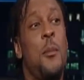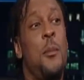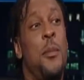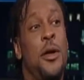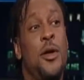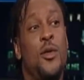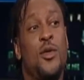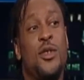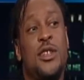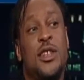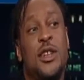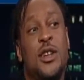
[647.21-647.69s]
but
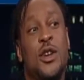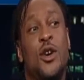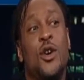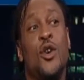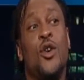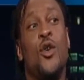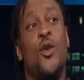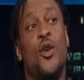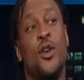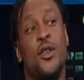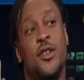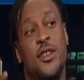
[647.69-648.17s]
it was still
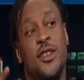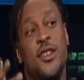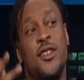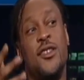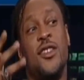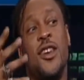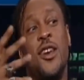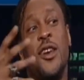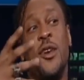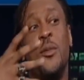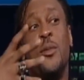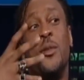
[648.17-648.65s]
going to the
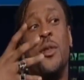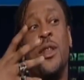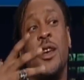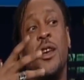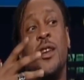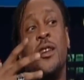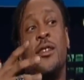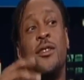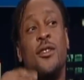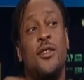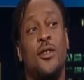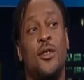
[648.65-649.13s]
same
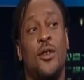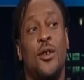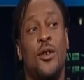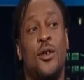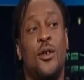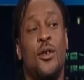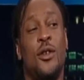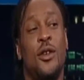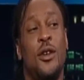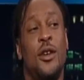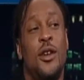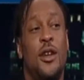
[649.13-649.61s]
place, you know?
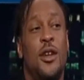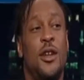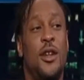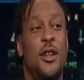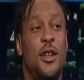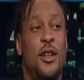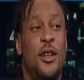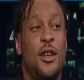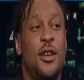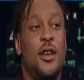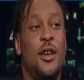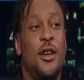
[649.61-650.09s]

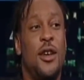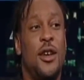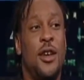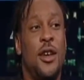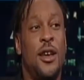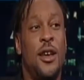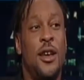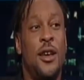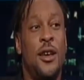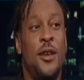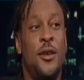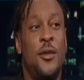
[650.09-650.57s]
Mm-hmm.
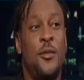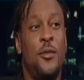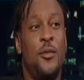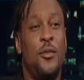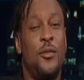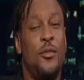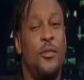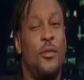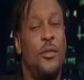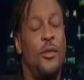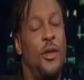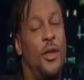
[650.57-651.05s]
Yeah.
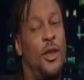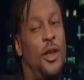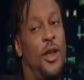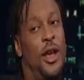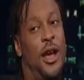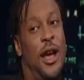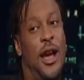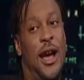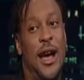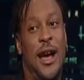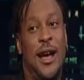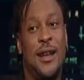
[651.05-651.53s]

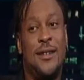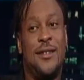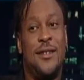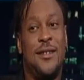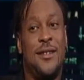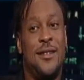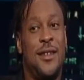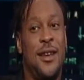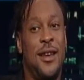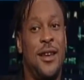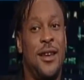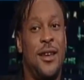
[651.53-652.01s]
I
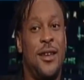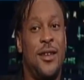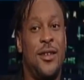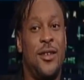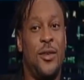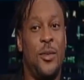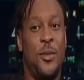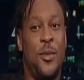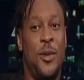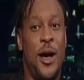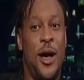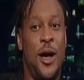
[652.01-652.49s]
just think
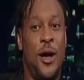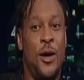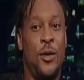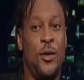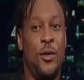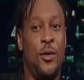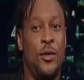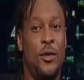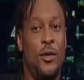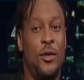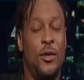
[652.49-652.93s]
it's about